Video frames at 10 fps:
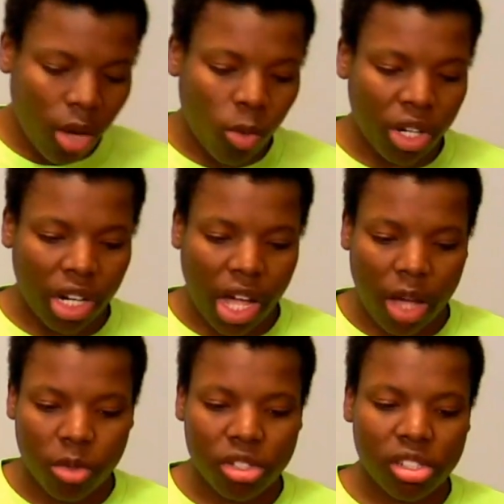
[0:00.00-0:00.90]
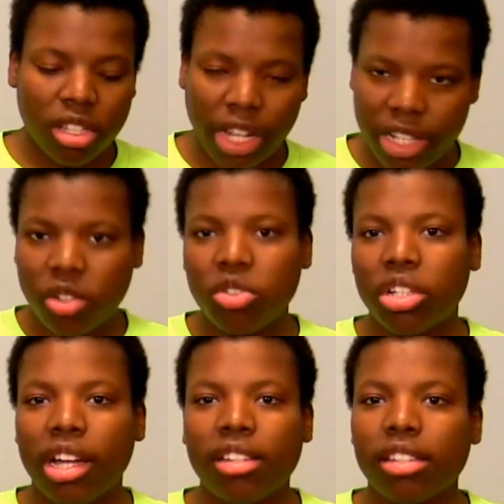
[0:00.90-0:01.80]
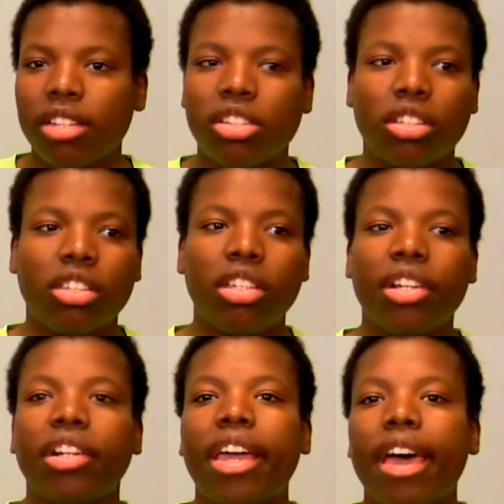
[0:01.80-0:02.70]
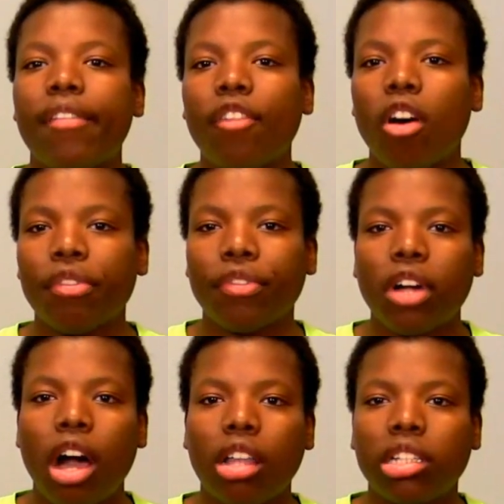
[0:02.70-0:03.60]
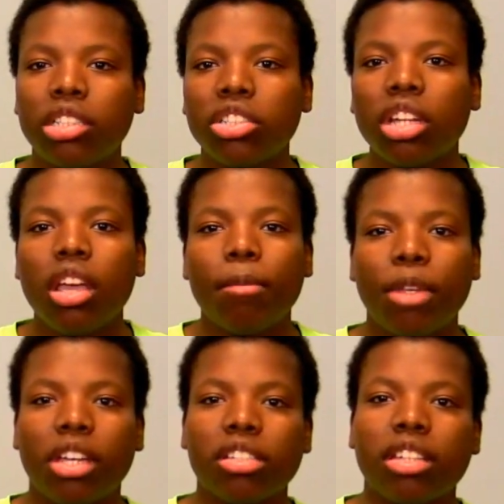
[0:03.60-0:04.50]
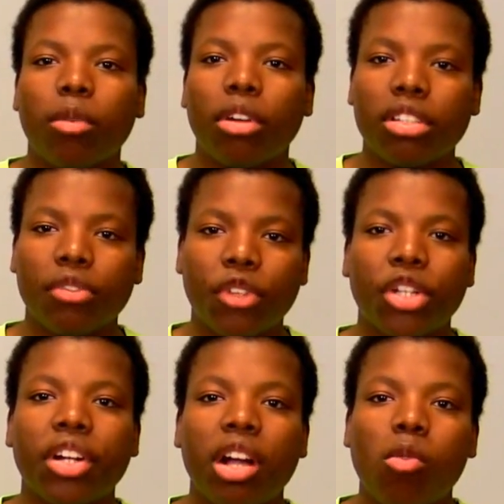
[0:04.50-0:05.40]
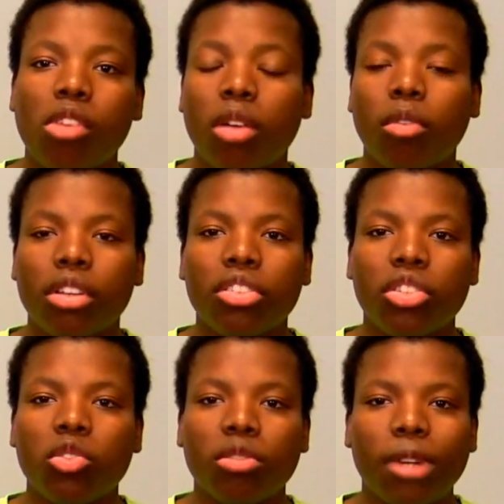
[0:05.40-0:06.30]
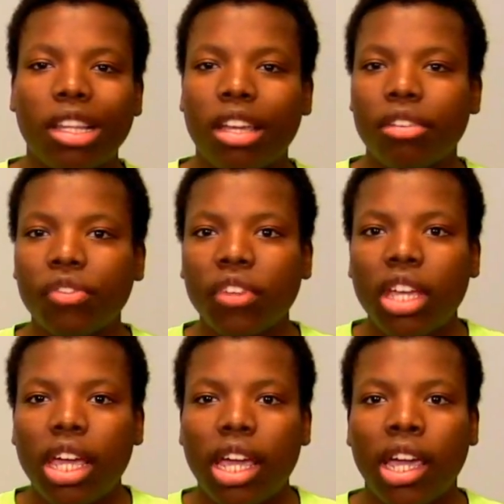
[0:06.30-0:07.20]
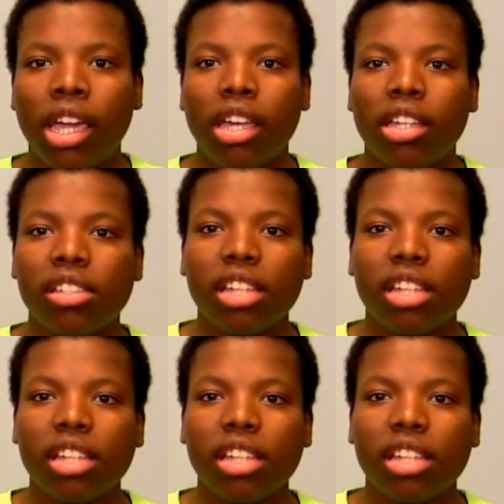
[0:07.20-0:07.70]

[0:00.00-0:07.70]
when I was, like I told you guys, I took the 1.5 years off college because I wanted to figure out what I wanted to do with my life. And